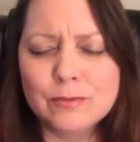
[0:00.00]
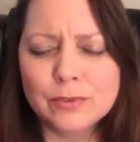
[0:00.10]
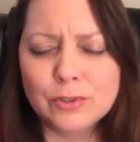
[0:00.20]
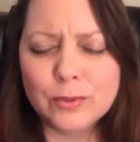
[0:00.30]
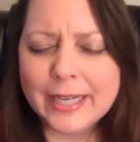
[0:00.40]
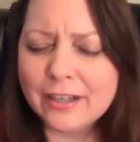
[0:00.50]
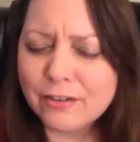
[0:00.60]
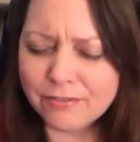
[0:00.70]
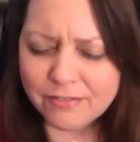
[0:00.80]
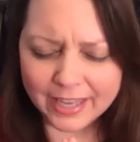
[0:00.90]
greater
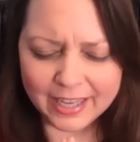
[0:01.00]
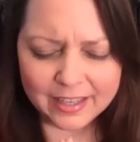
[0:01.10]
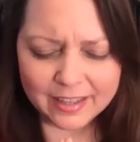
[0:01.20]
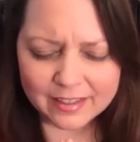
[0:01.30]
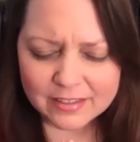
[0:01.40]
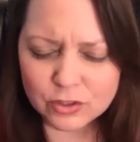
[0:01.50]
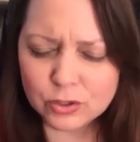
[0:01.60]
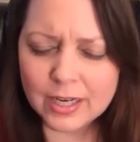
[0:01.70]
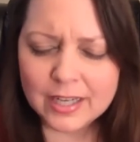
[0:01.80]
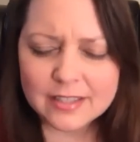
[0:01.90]
faith and
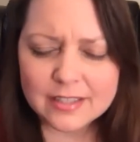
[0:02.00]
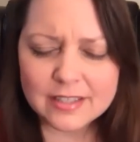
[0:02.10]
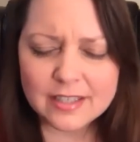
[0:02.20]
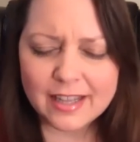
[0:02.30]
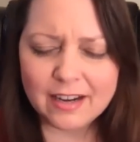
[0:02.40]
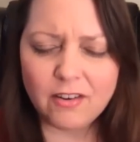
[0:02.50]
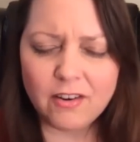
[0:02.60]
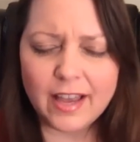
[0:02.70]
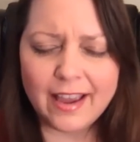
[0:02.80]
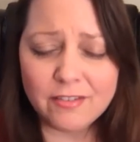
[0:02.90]
trust that
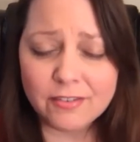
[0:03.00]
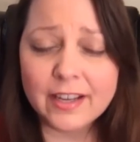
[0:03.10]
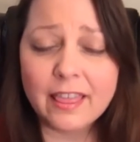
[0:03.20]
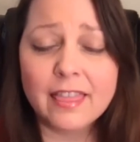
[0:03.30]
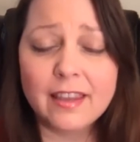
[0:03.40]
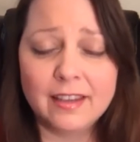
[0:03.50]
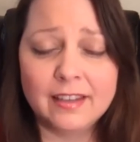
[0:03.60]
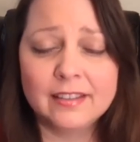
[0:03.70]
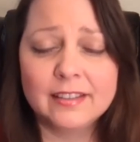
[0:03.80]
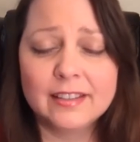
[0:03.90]

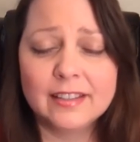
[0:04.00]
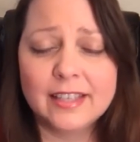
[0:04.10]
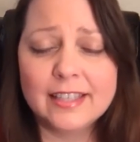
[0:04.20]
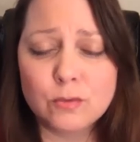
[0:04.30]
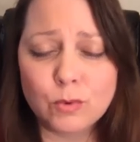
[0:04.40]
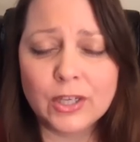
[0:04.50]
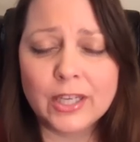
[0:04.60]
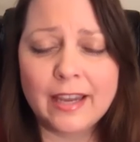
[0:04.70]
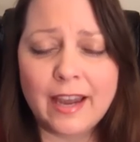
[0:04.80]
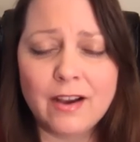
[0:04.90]
everything is
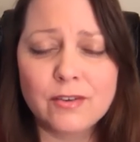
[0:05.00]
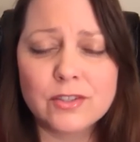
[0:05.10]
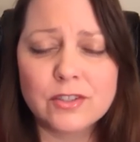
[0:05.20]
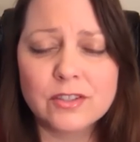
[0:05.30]
working out